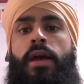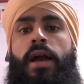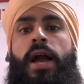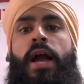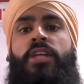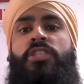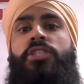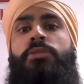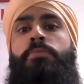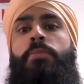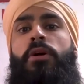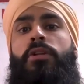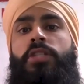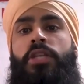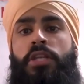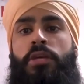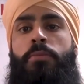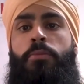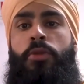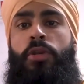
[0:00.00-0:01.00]
actually build a
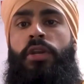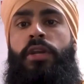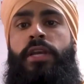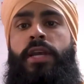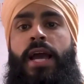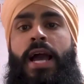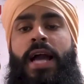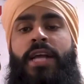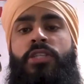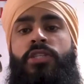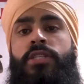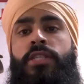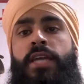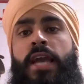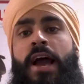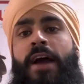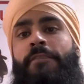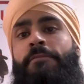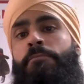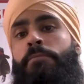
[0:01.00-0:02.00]
community, actually
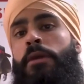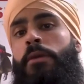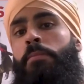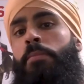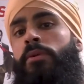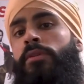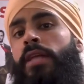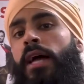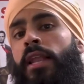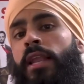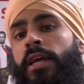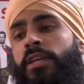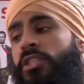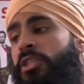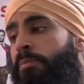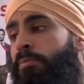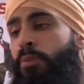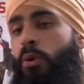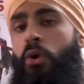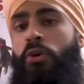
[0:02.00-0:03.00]
have people that like
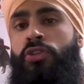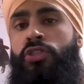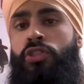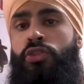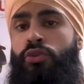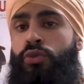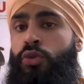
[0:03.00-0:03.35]
support you,